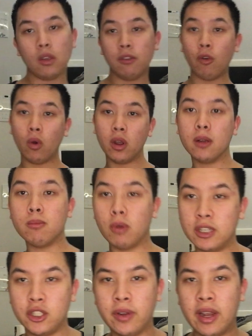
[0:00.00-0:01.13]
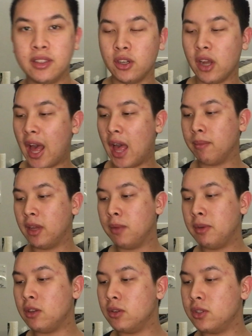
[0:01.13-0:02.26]
for moisturizer, I'm going to be
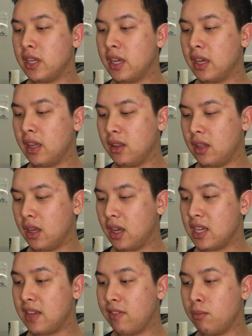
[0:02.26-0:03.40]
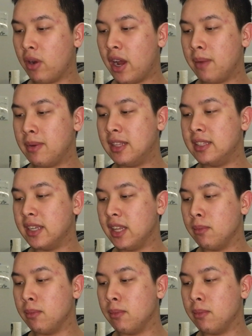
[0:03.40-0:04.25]
using the Even Prime Daily